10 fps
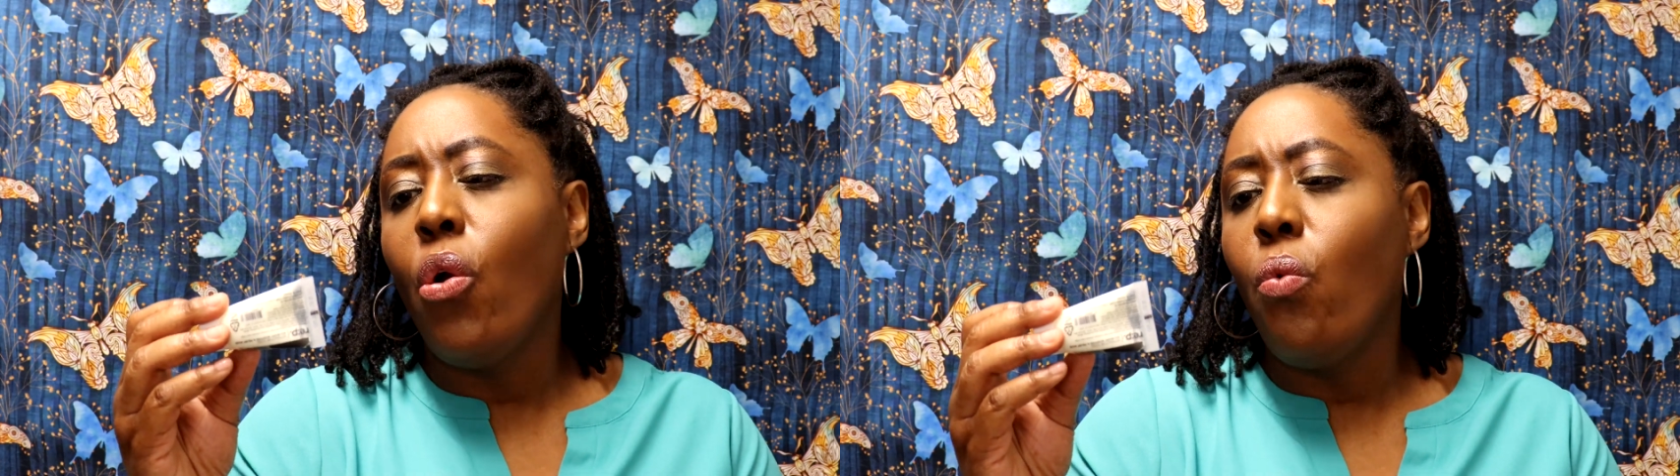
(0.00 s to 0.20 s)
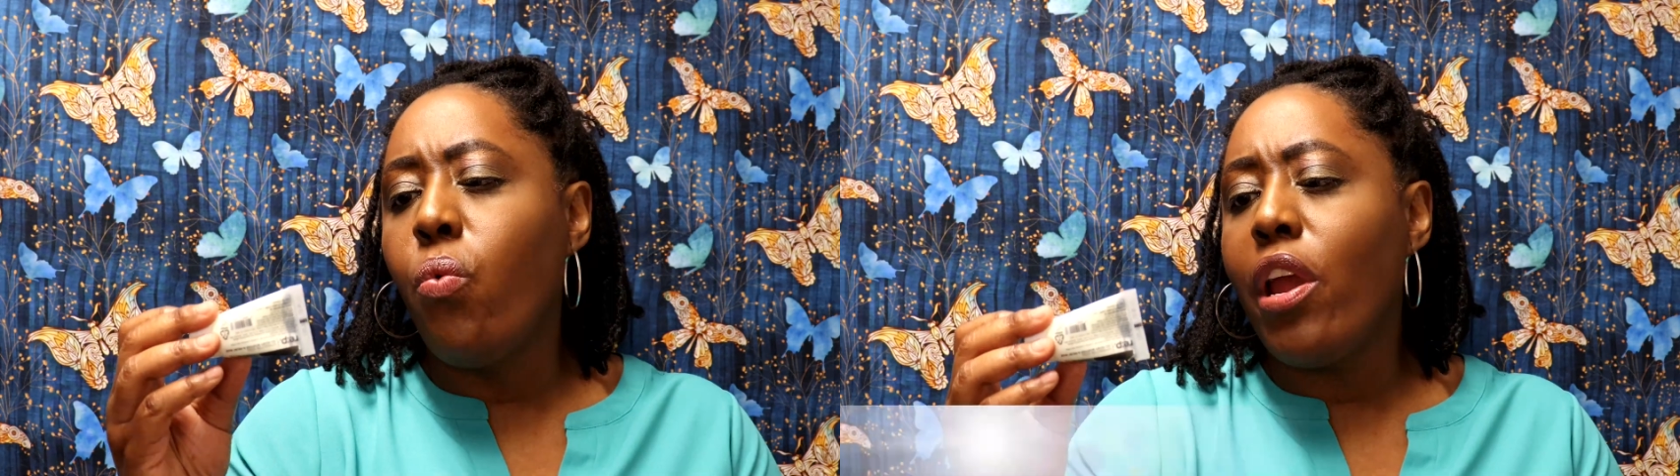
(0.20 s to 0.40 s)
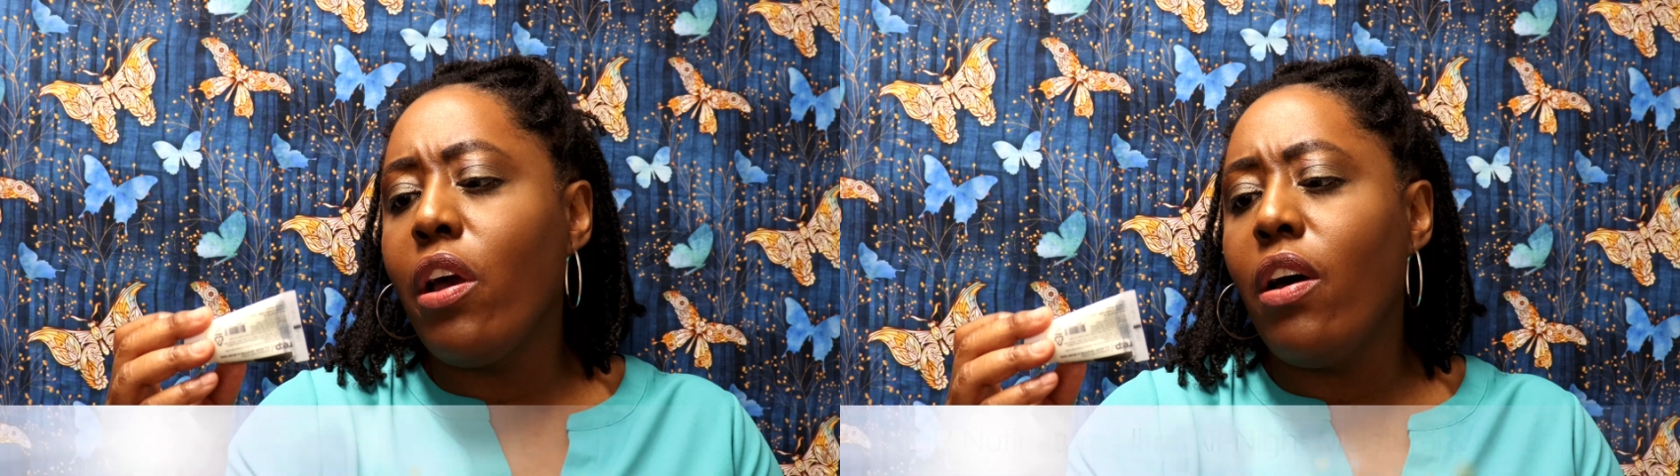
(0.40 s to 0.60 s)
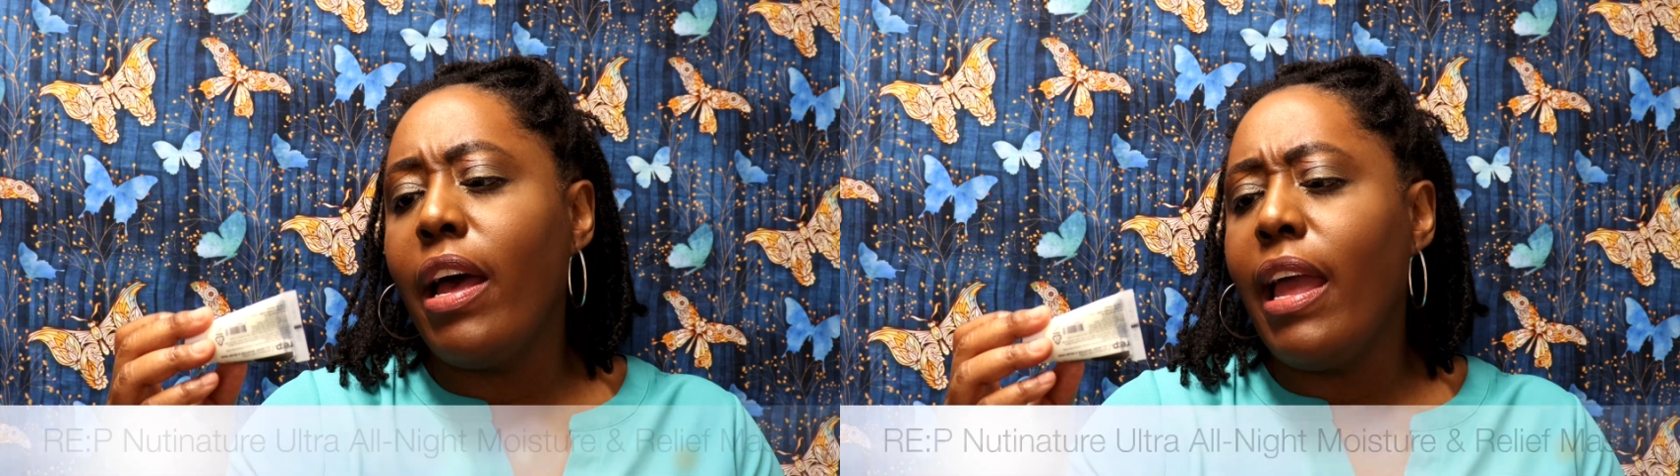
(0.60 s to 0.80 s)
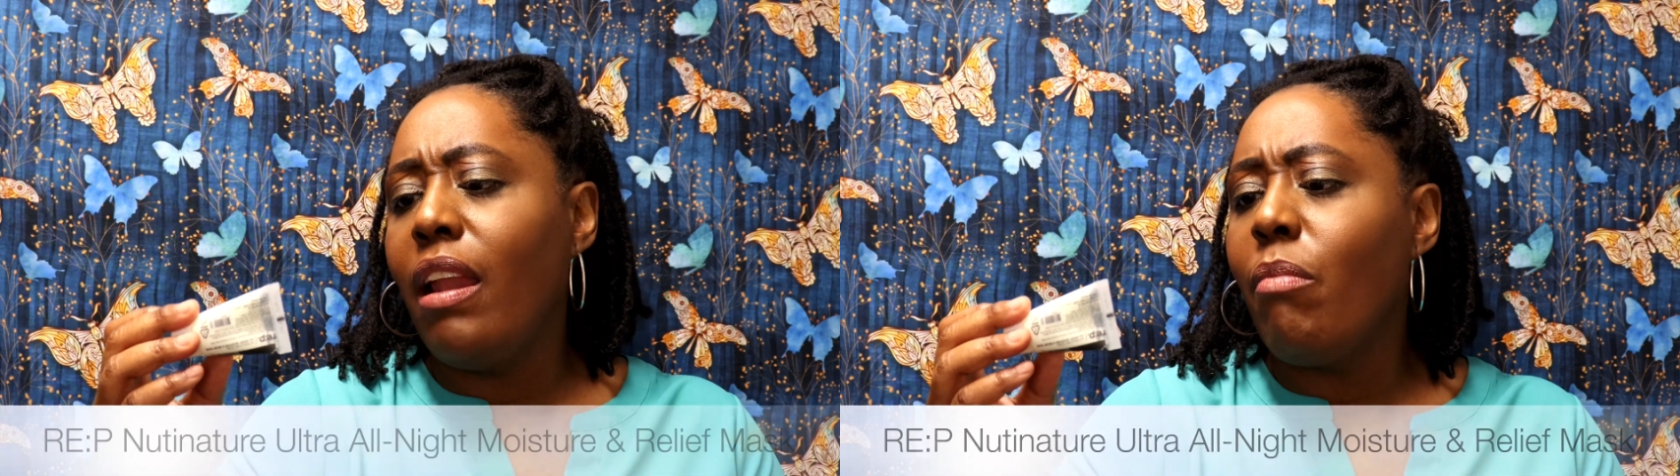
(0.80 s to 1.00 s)
Real
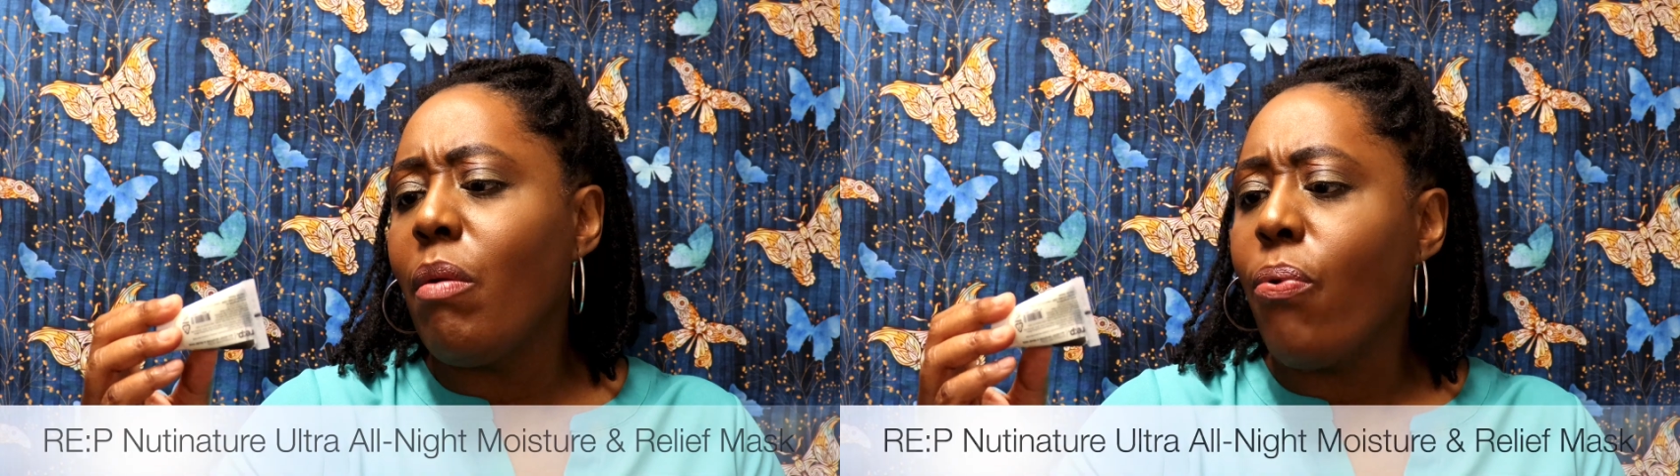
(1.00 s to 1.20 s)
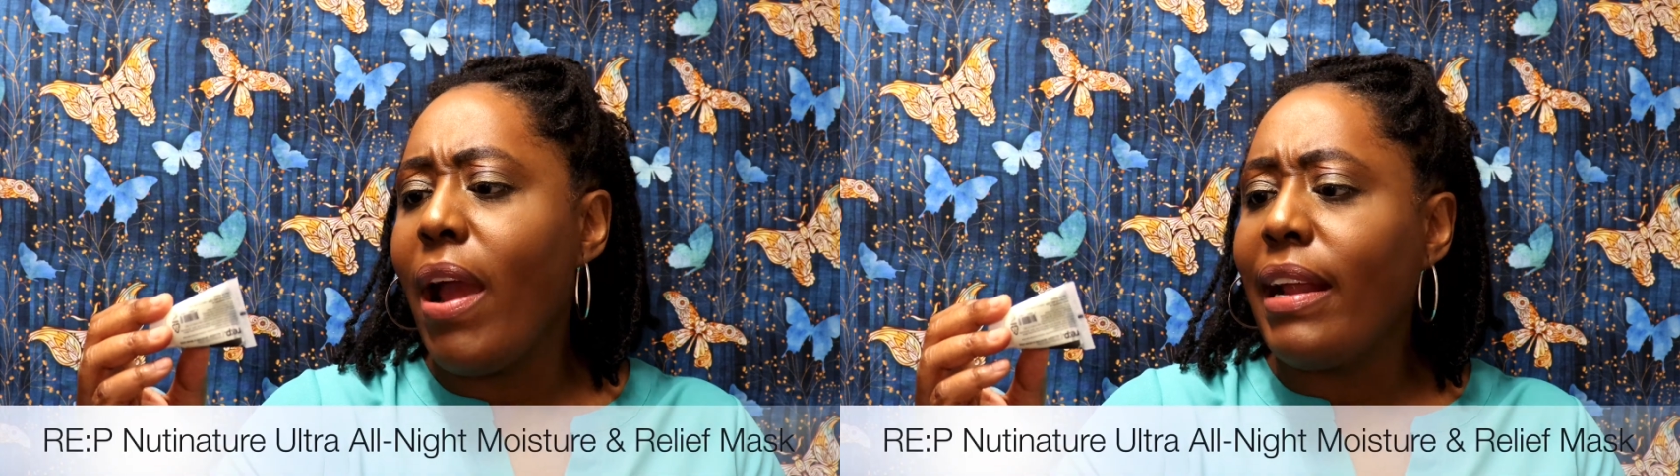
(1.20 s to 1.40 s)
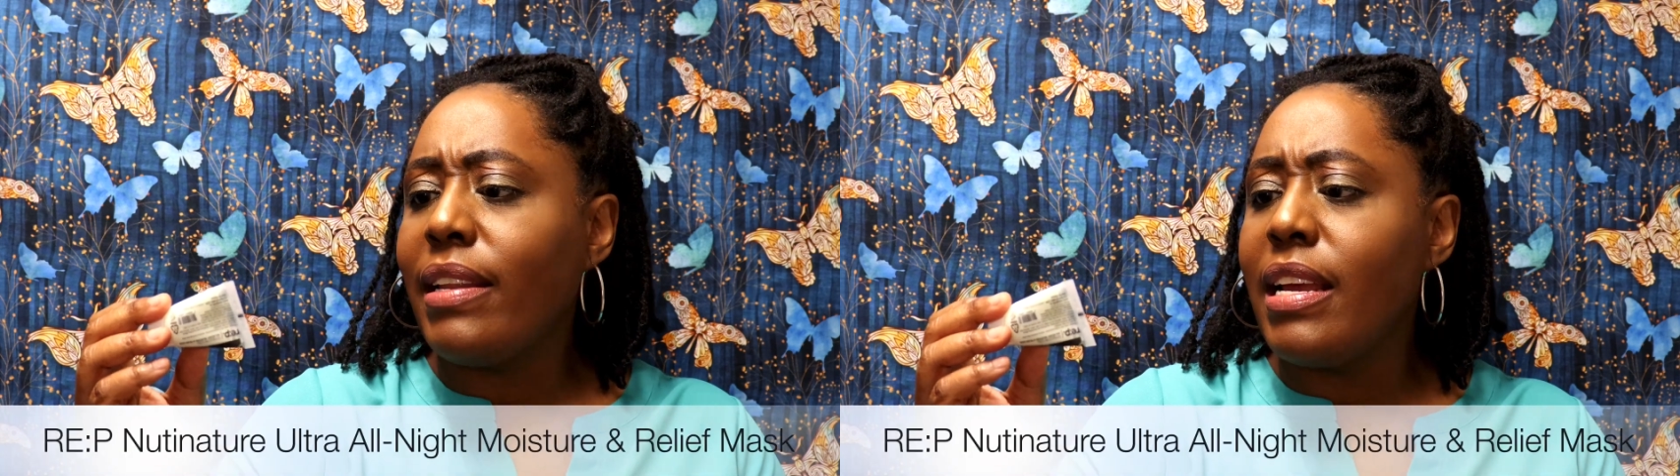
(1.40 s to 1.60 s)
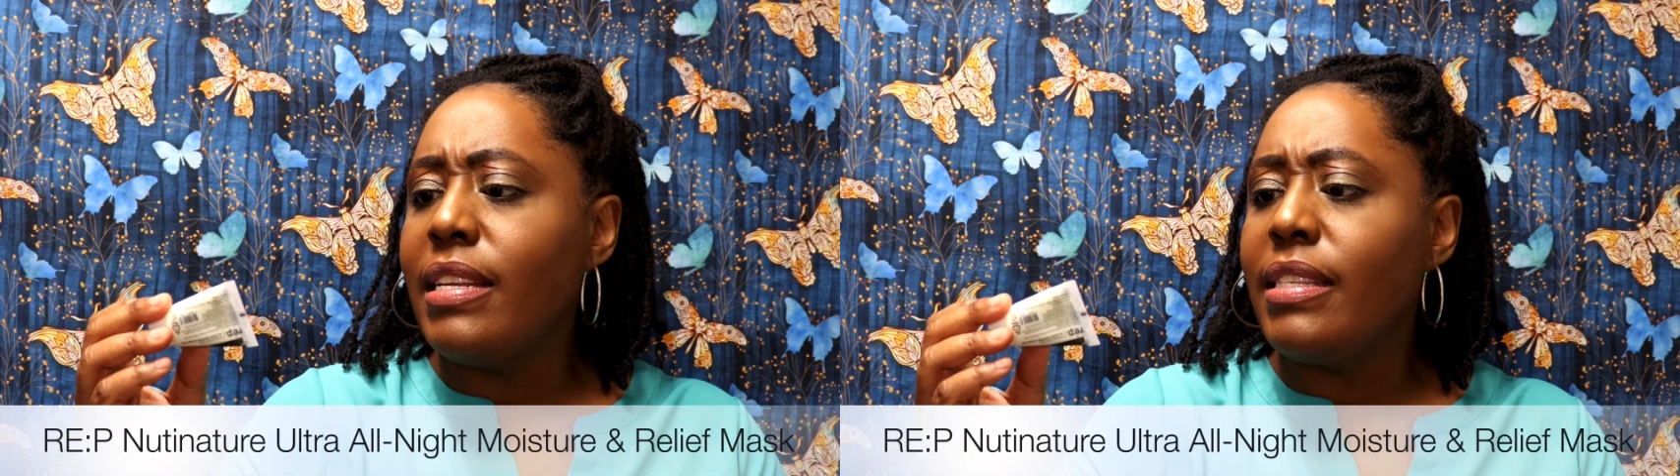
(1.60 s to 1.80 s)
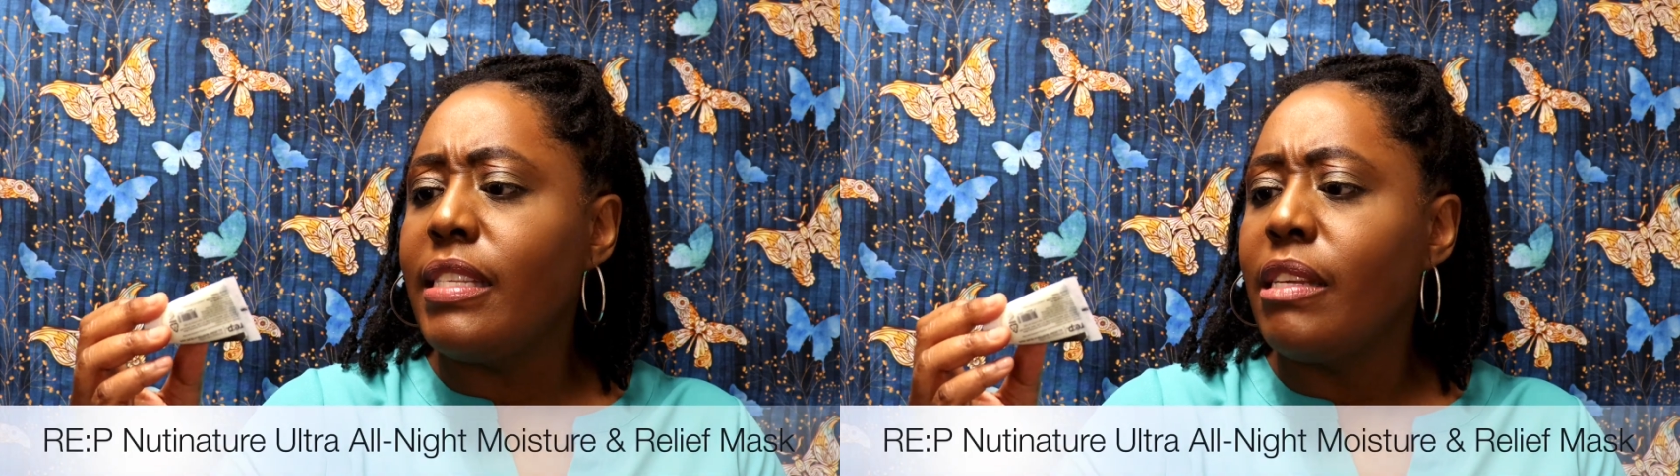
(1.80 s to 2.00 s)
Element
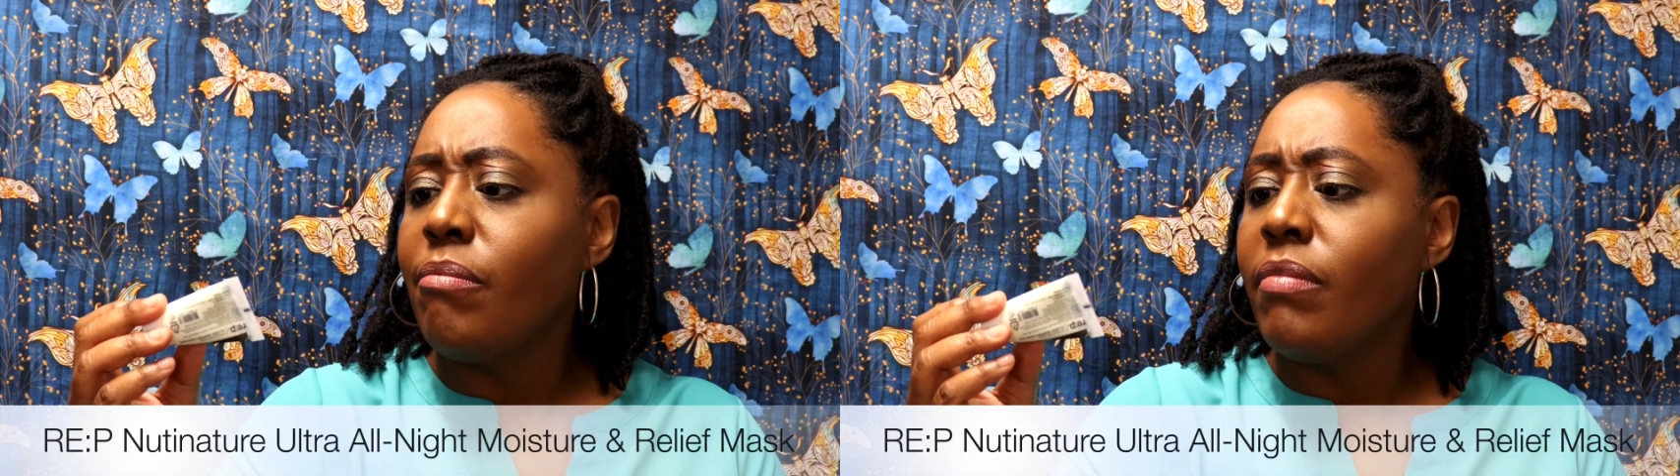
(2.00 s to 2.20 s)
Practice,